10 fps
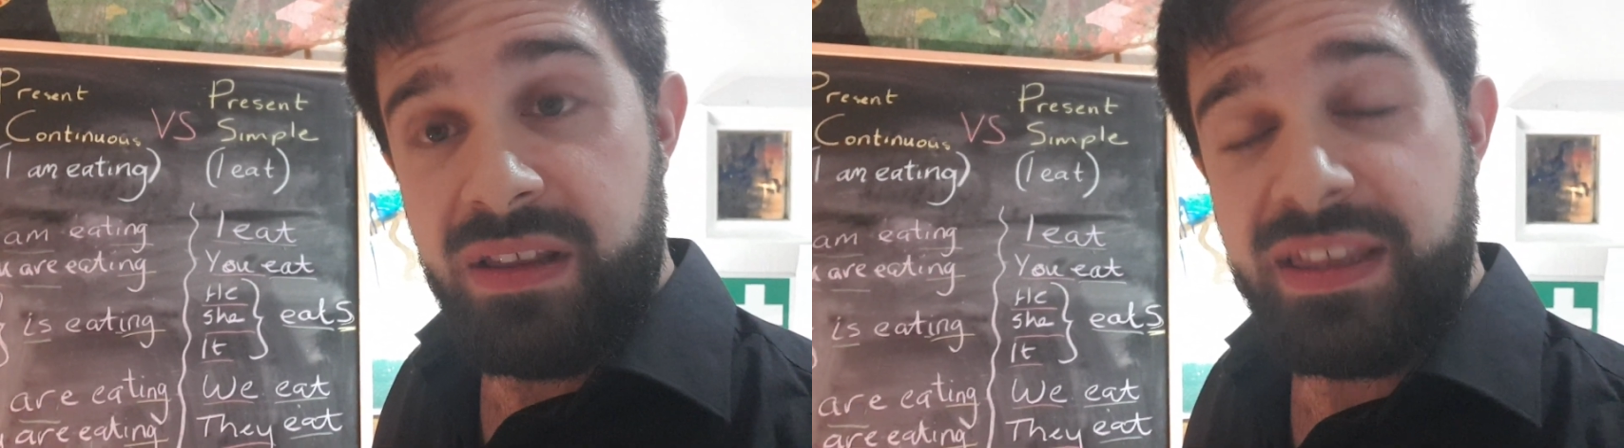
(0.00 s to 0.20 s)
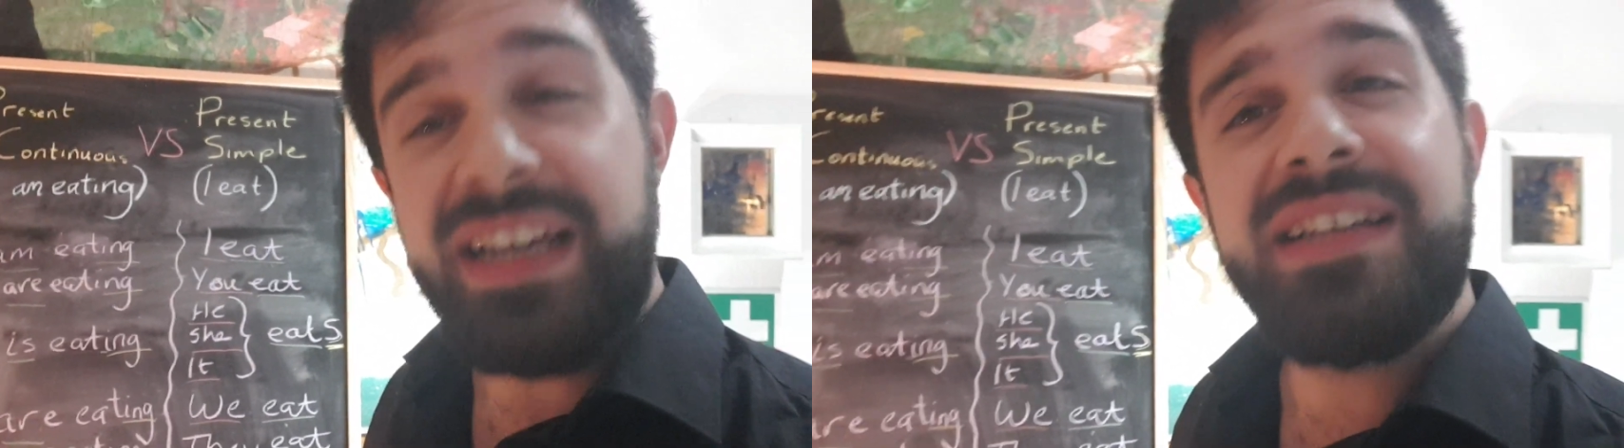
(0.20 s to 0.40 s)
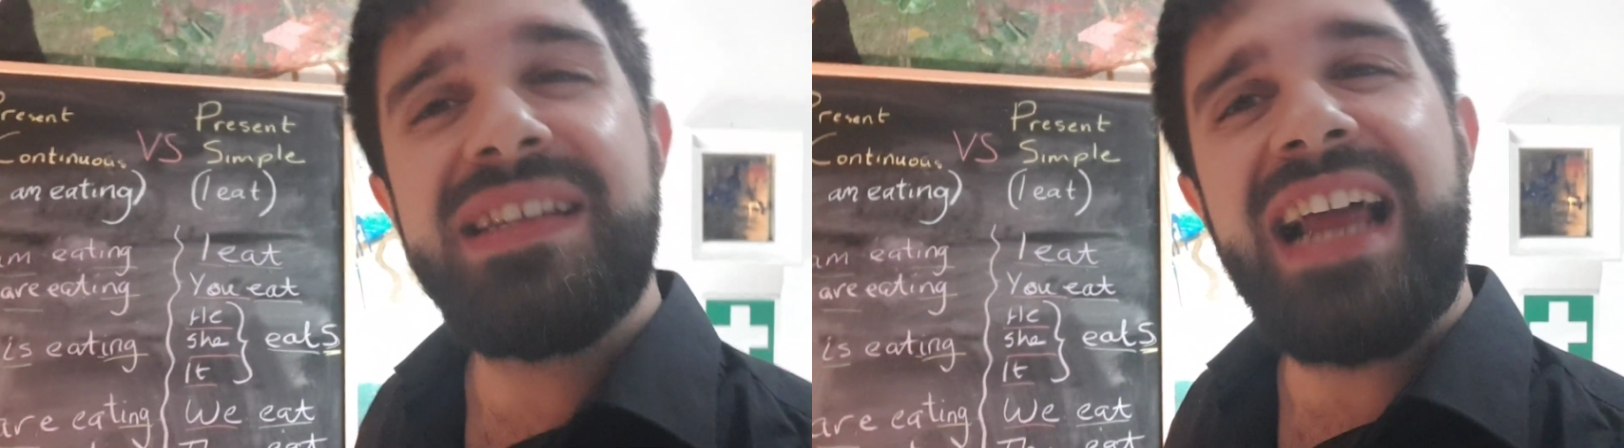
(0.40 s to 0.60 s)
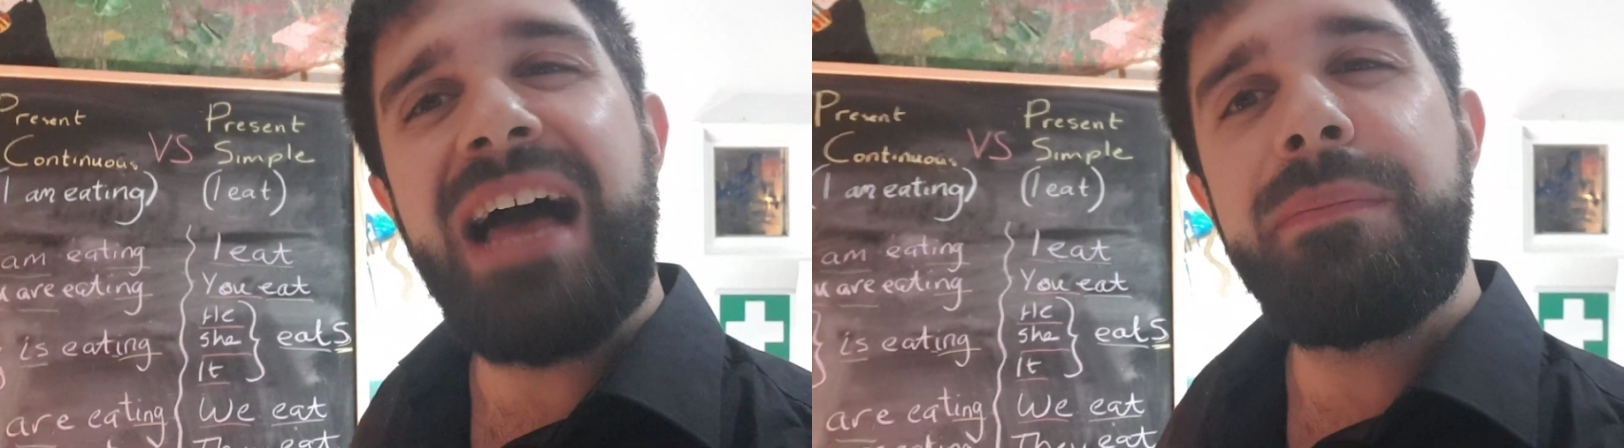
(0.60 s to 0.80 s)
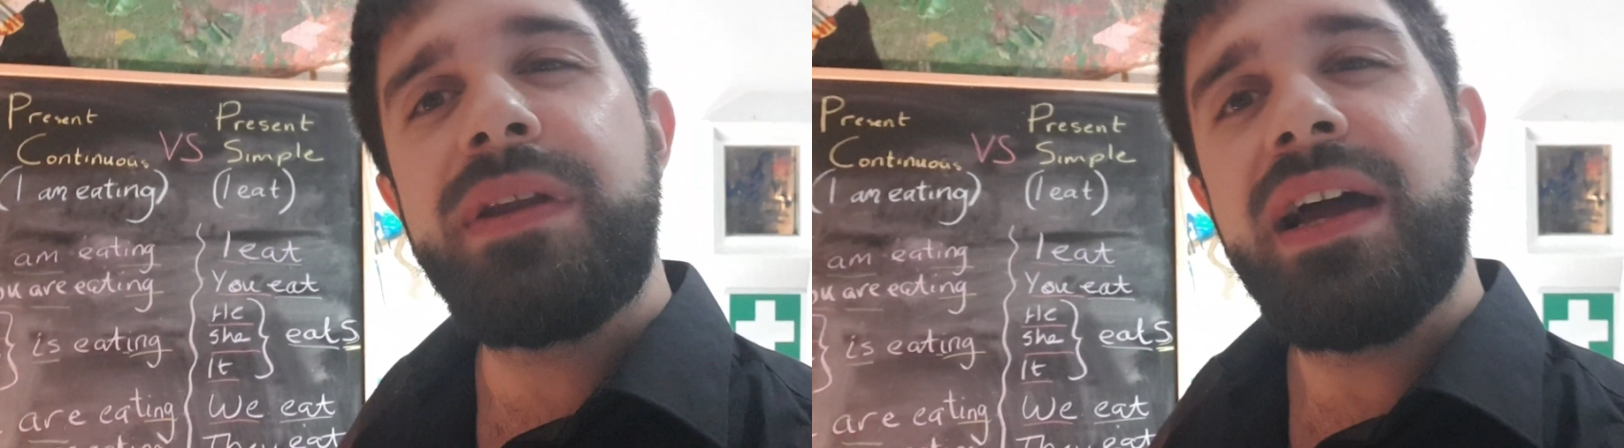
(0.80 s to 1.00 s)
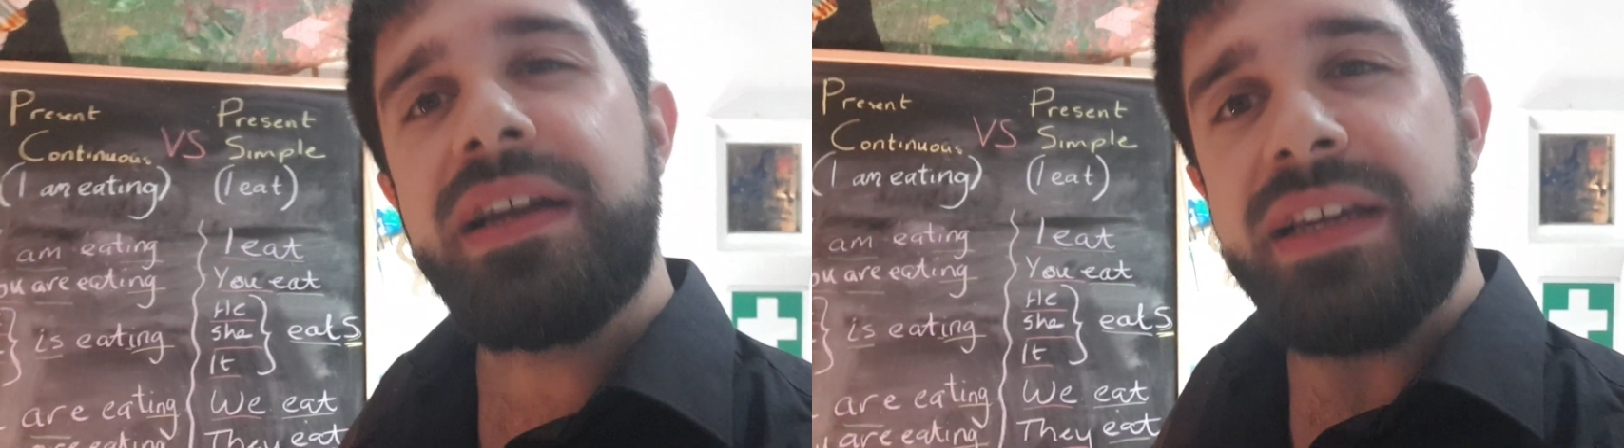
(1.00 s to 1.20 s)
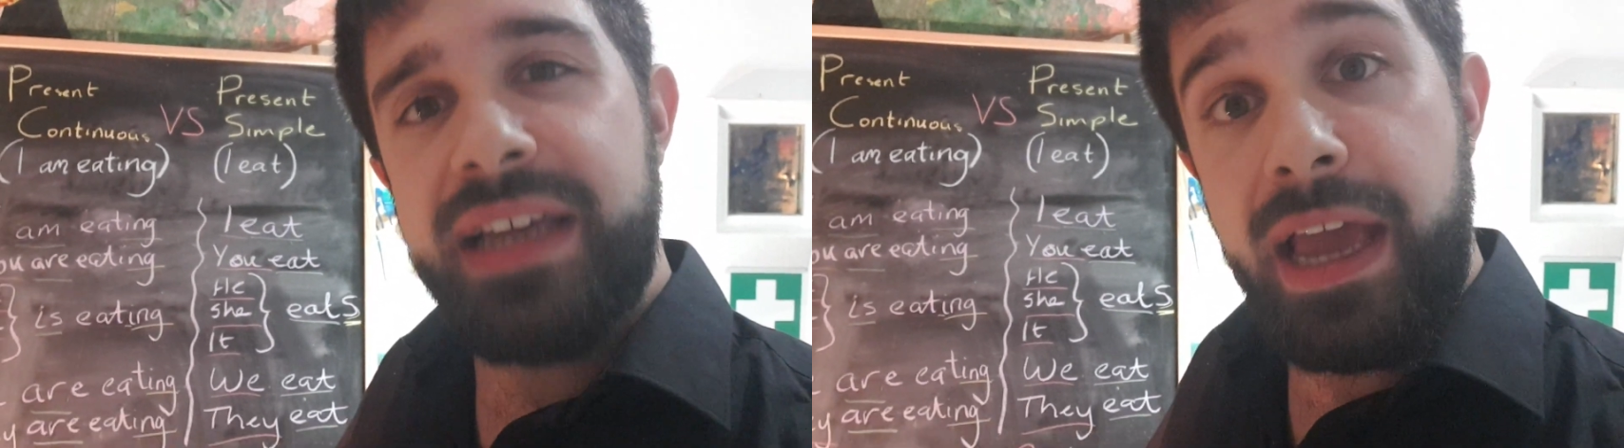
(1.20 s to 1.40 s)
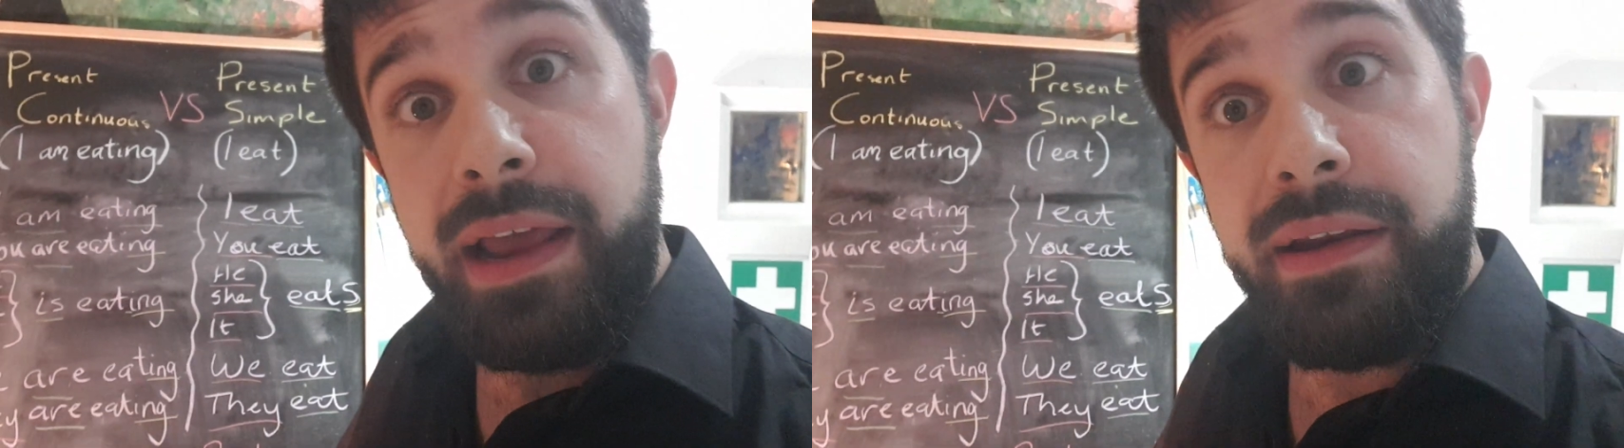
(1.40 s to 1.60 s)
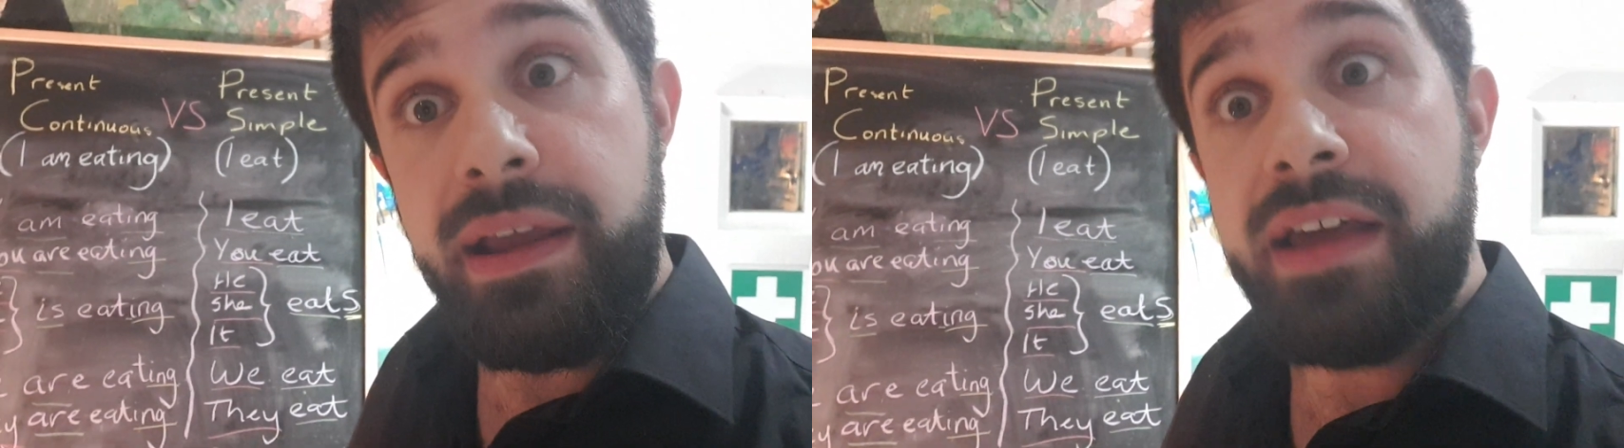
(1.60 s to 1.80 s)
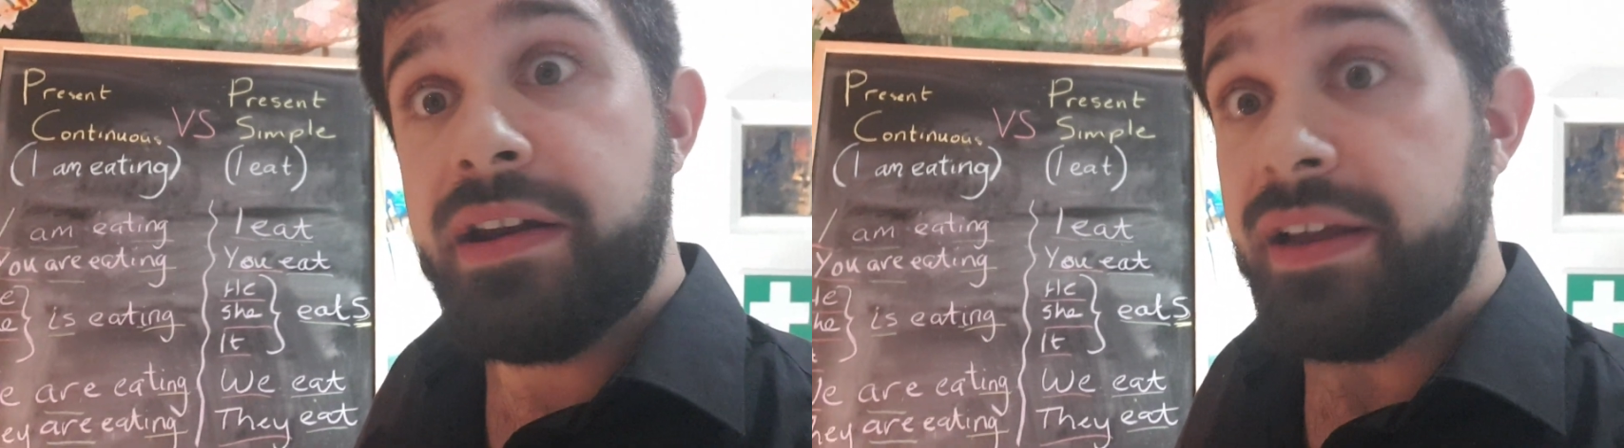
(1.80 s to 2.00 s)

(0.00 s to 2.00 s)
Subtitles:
Things that happen again and